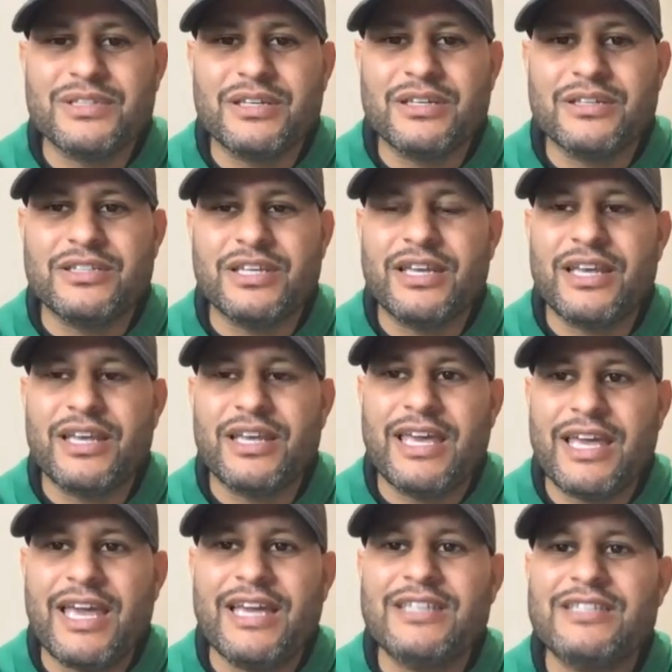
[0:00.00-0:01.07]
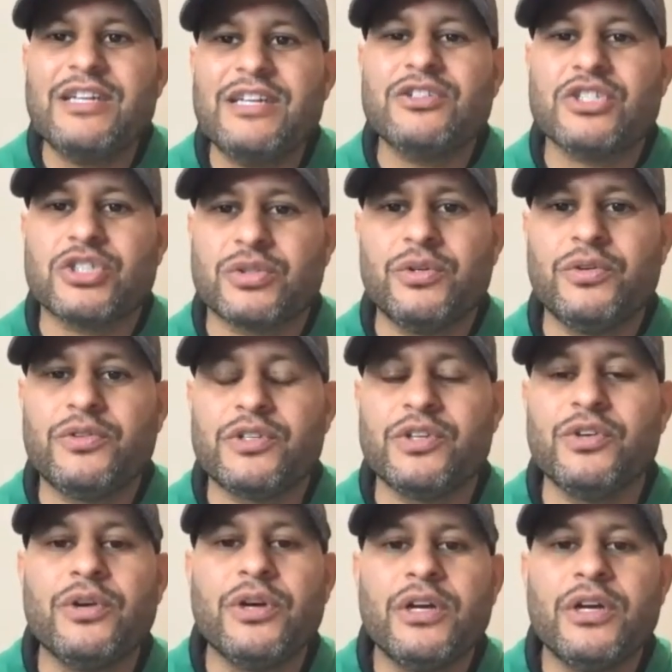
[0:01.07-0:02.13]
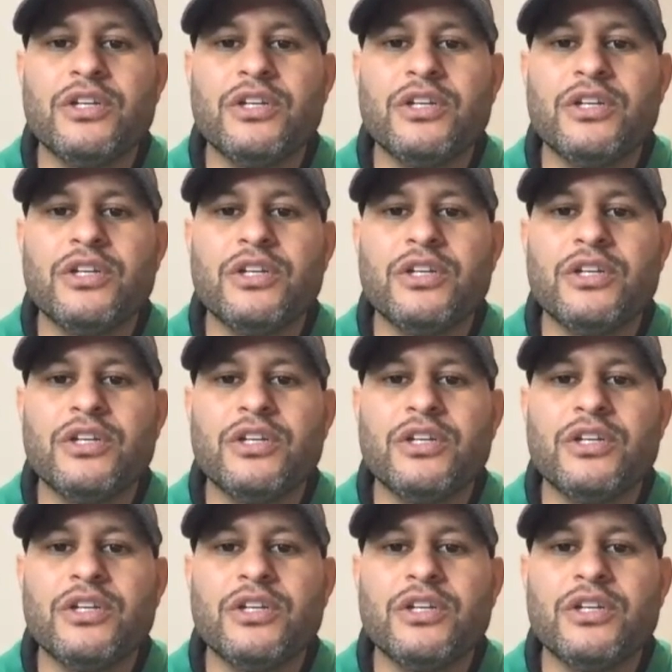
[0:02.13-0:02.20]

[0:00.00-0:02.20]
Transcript: is there truth to